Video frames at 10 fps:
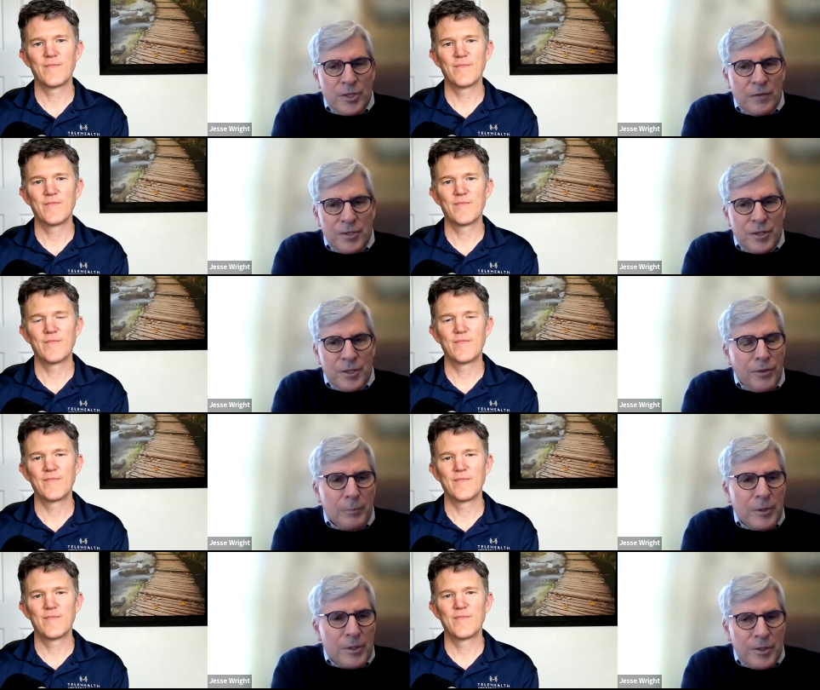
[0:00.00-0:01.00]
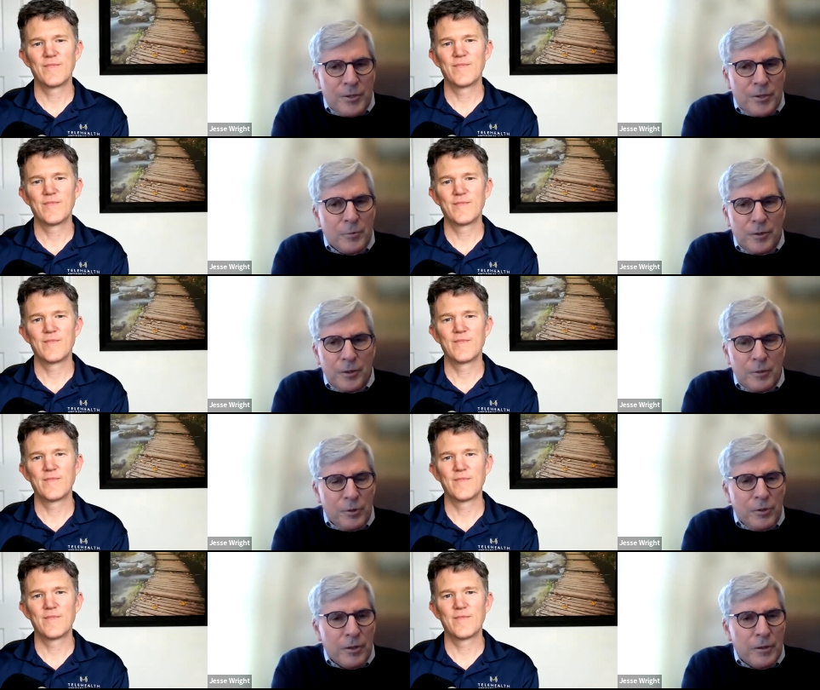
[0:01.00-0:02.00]
Speaker 1: almost as if it's their therapy session
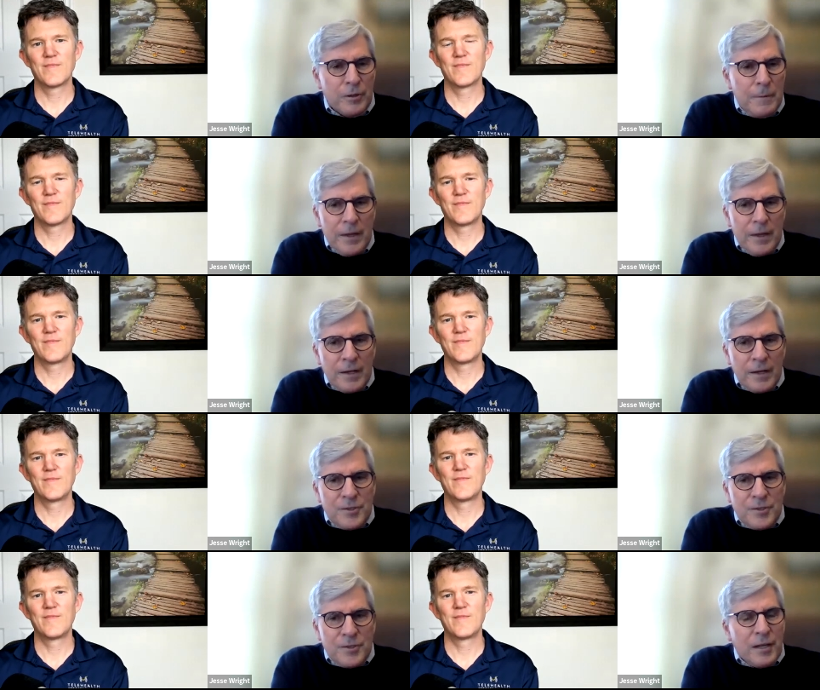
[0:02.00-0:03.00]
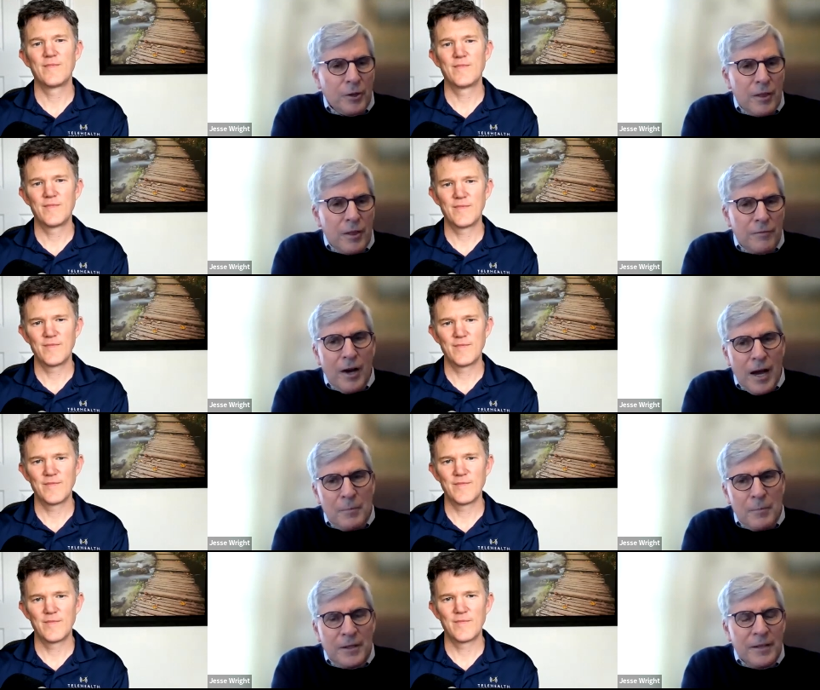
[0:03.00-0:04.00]
with a computer instead of doing it on the
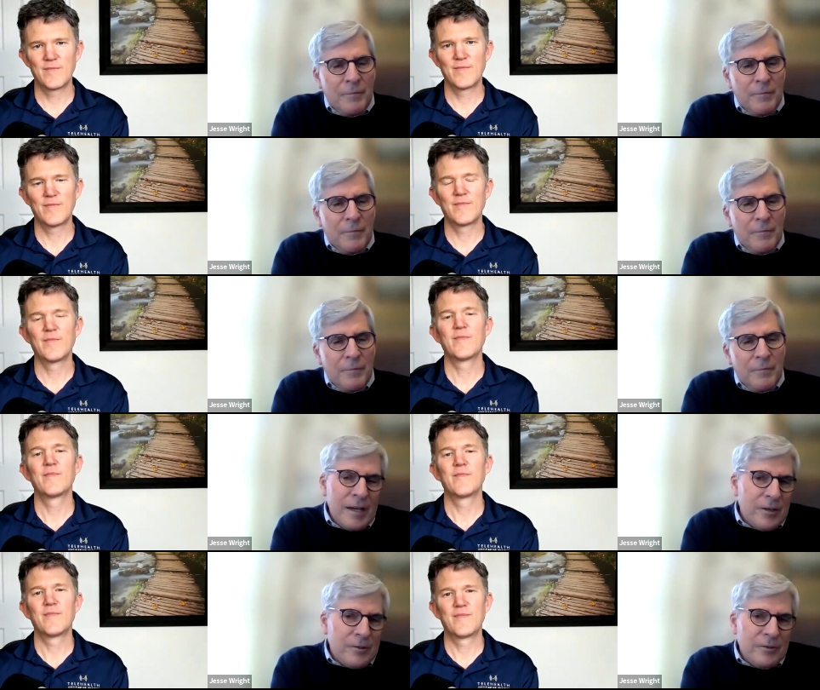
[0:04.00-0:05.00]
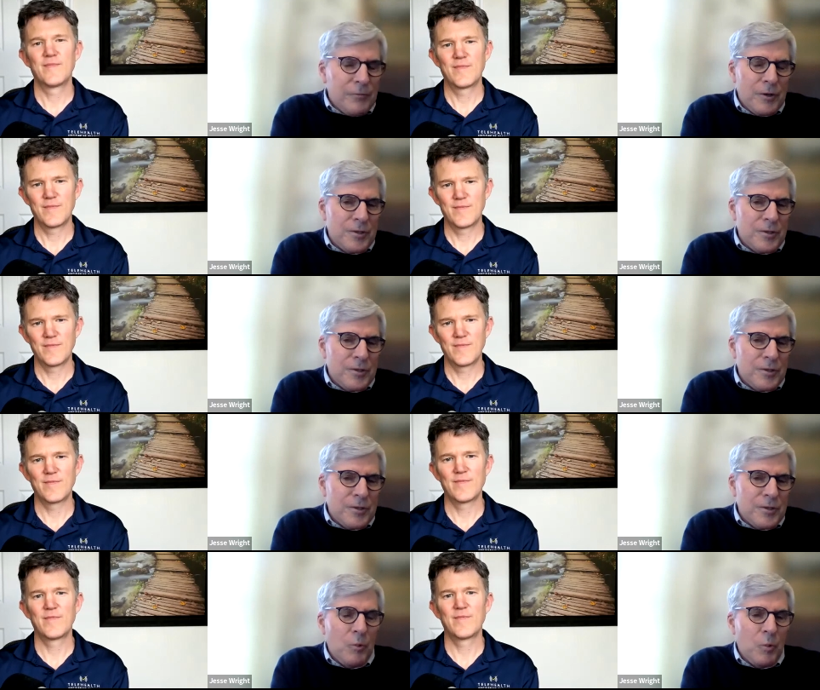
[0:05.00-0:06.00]
fly. But again, there are
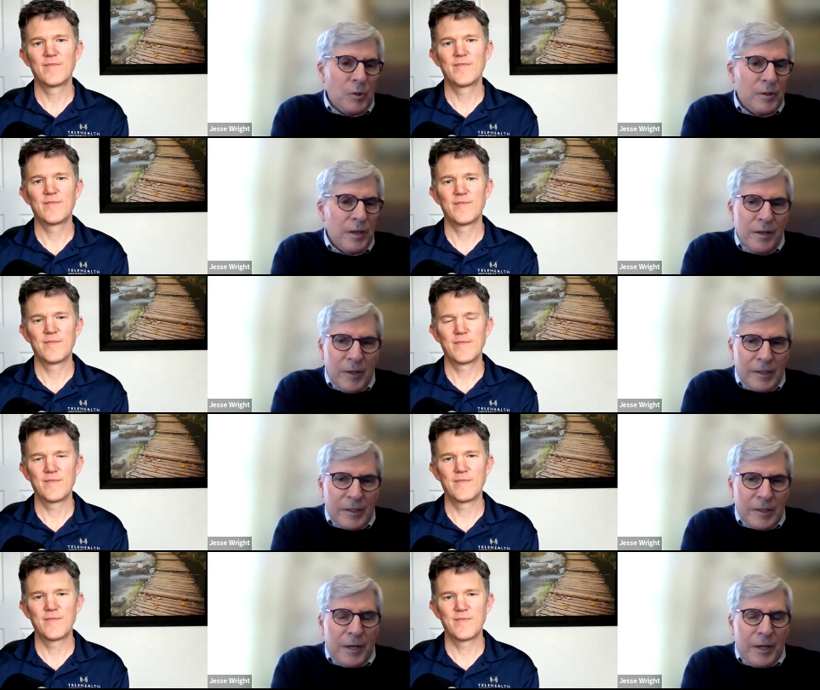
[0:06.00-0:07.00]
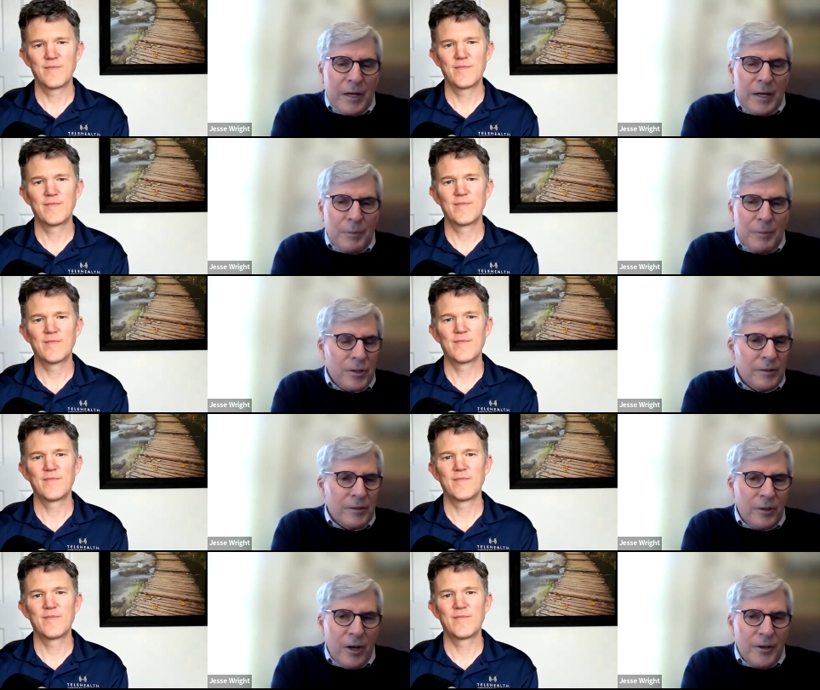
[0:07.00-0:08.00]
differences. Some people would like to pick it up and use
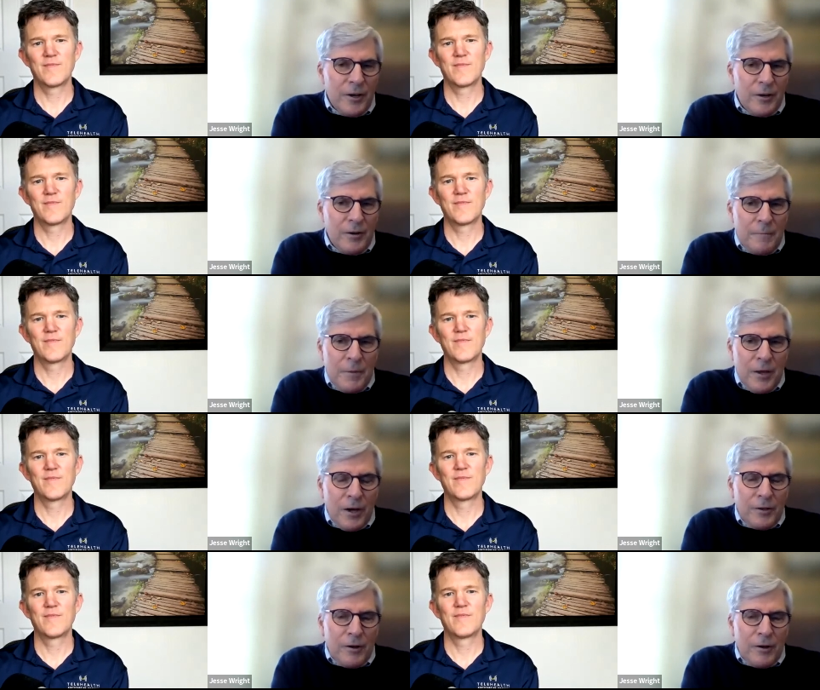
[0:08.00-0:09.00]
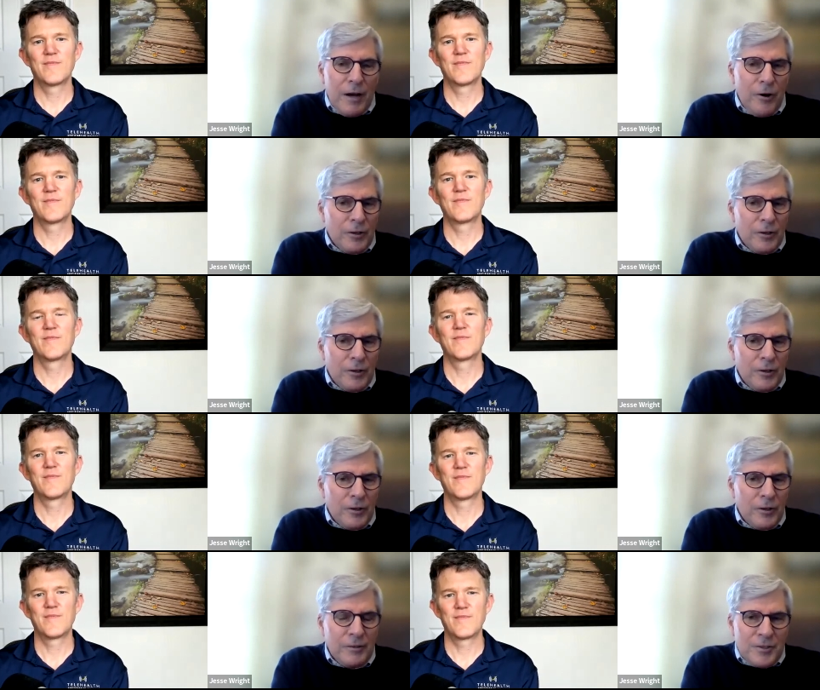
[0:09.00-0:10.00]
it on their, on their
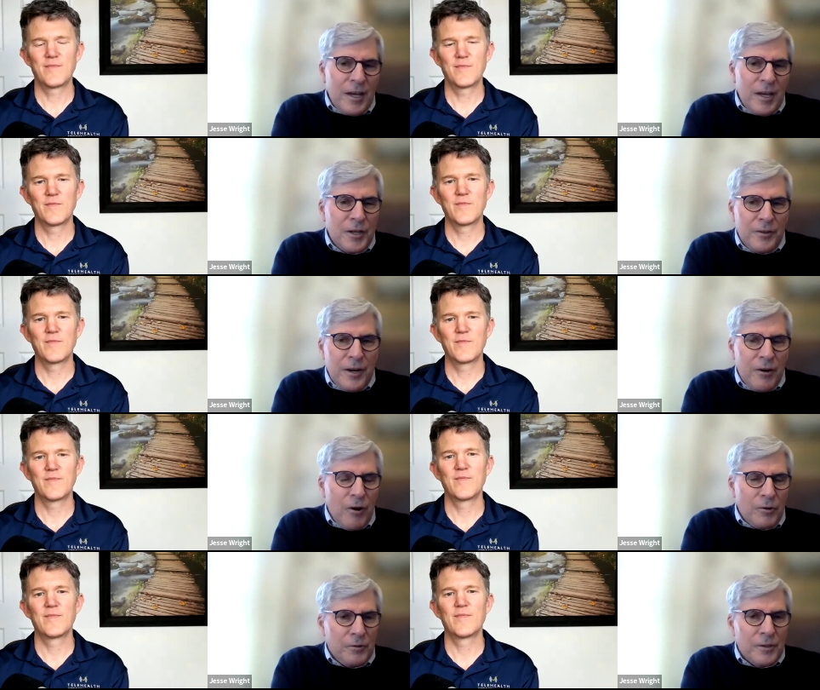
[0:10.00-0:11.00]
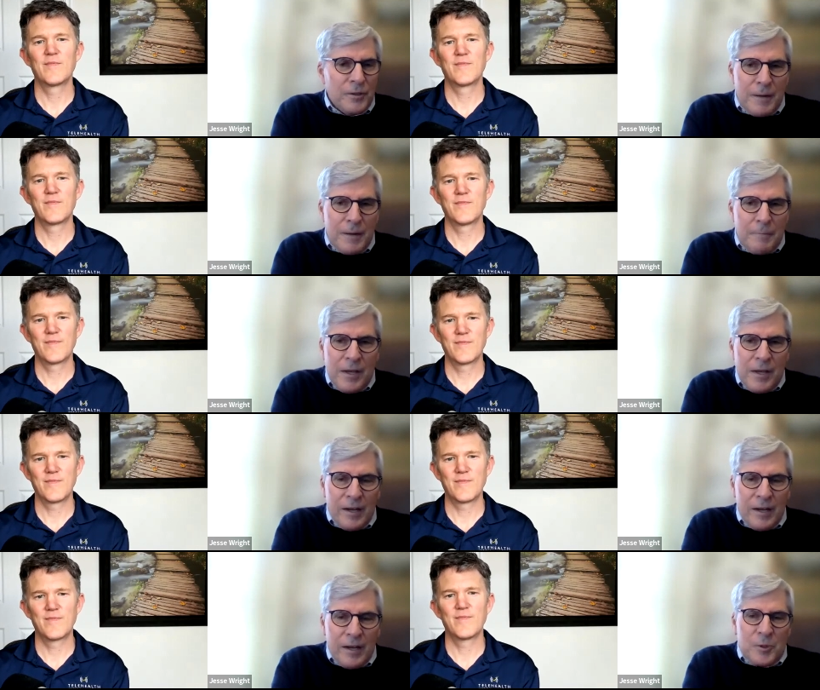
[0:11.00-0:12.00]
iPhone just occasionally here and there all through their day.
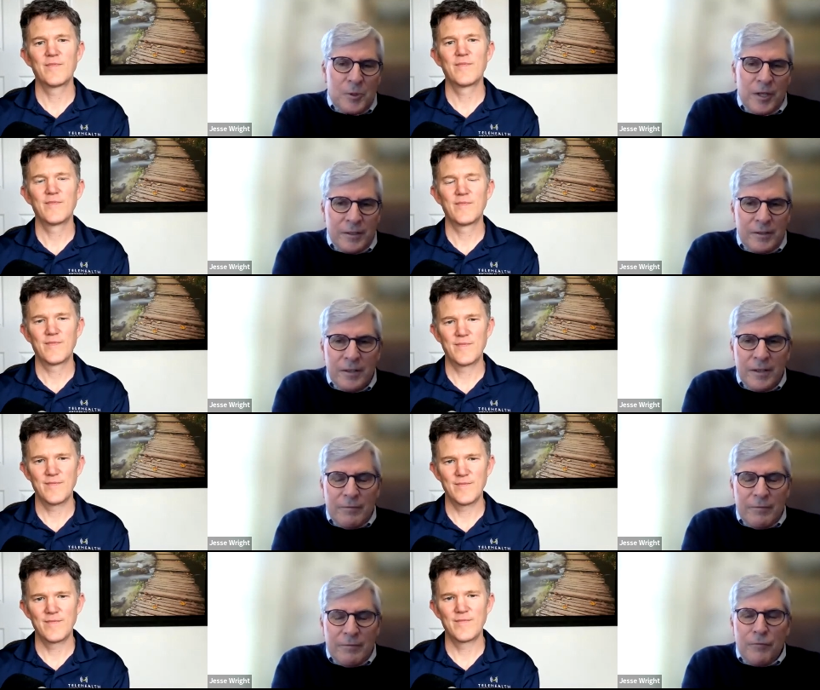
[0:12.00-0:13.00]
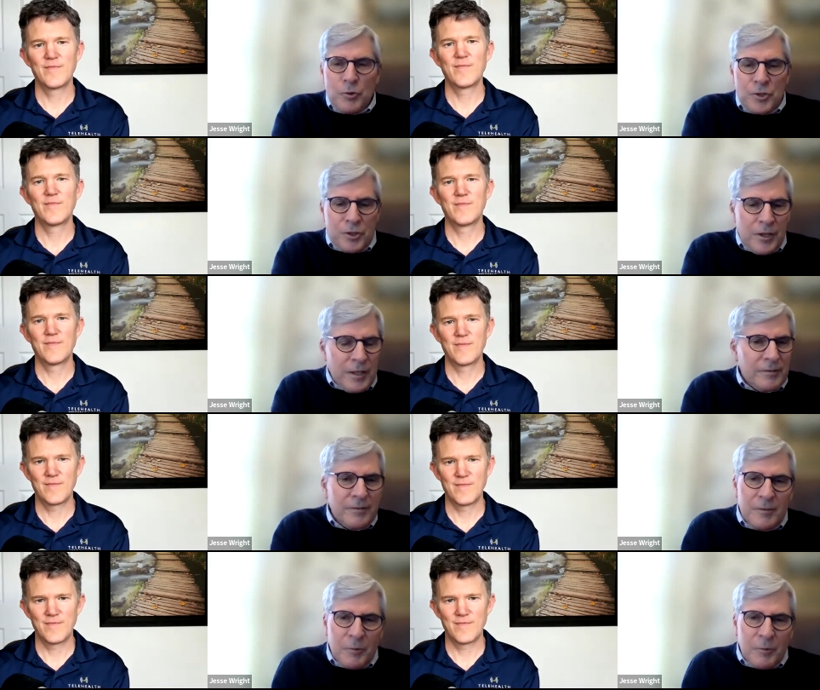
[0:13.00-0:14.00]
Others would like to have a full
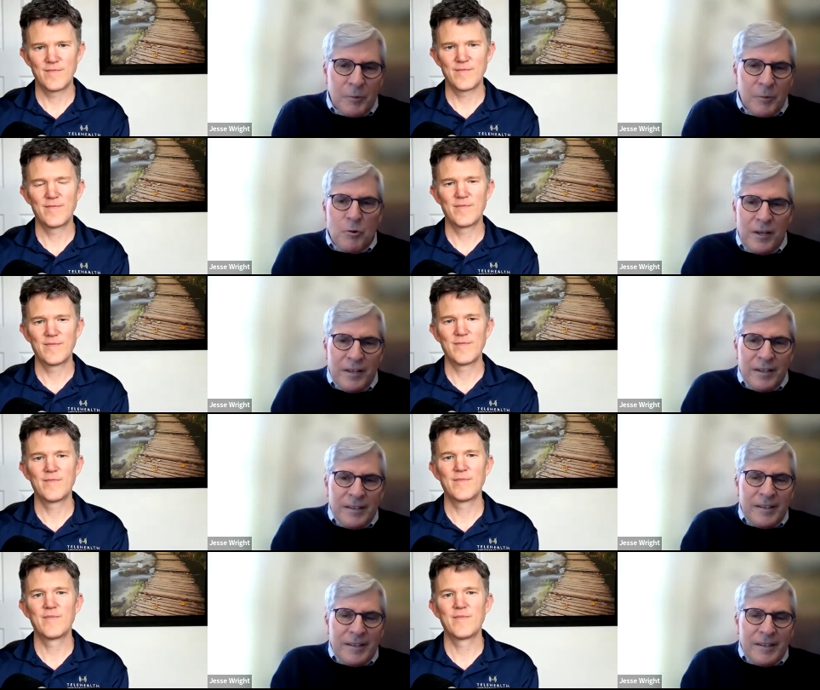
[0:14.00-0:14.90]
screen with a full